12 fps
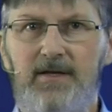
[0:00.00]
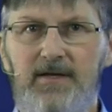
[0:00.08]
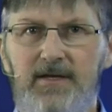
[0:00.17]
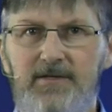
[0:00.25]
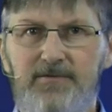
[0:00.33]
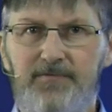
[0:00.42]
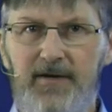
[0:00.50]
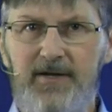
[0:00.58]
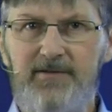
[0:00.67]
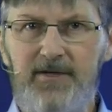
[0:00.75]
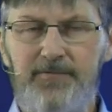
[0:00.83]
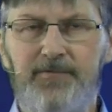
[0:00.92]
is very
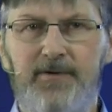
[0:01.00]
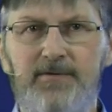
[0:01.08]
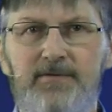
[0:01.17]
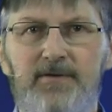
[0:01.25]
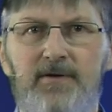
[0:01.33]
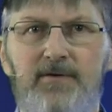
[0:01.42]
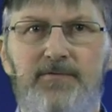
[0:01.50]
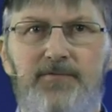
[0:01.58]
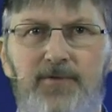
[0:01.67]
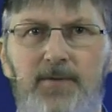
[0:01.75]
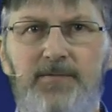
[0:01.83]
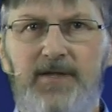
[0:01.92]
different
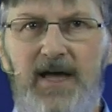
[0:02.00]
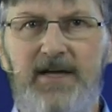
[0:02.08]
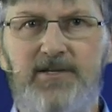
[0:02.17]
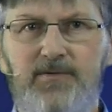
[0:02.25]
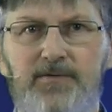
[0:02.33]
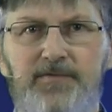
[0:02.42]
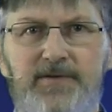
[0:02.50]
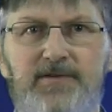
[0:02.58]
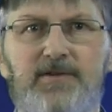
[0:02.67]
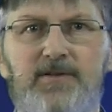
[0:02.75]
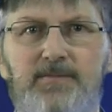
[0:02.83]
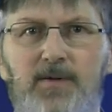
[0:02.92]
from the actual
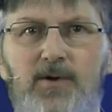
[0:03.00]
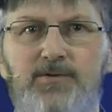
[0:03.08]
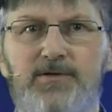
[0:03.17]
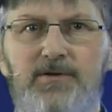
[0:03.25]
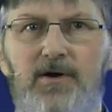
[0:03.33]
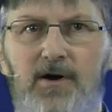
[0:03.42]
physical motion